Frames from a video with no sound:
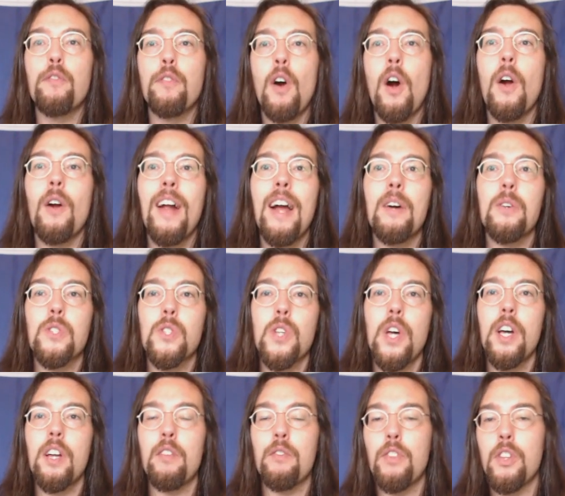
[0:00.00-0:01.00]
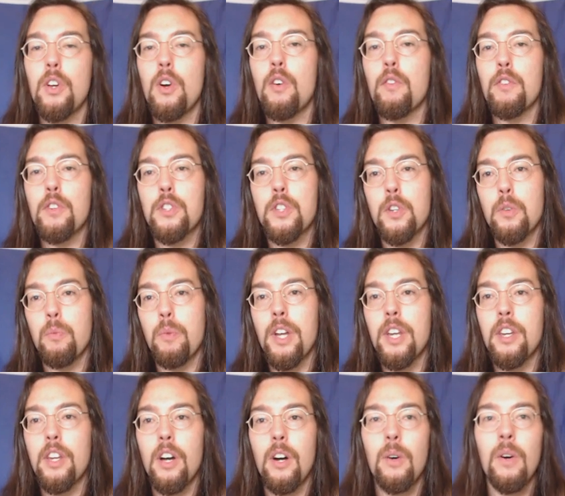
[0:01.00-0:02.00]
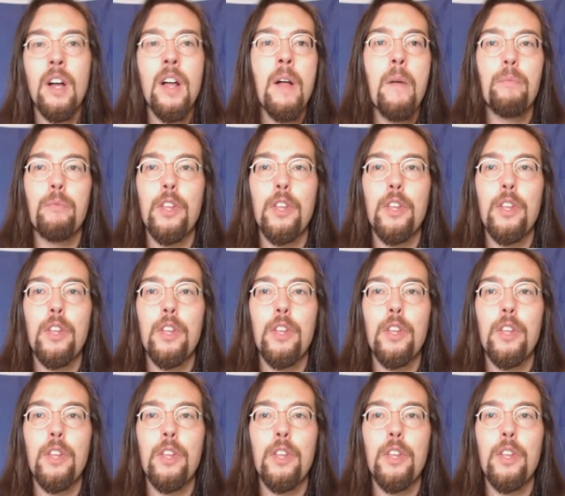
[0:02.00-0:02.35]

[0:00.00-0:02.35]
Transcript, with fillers: far outside of the Overton window